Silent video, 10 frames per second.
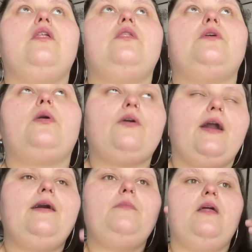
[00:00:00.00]
the
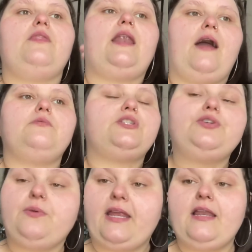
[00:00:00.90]
program that I was
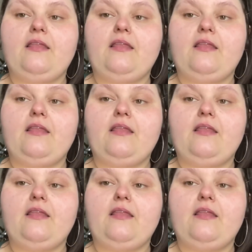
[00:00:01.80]
doing,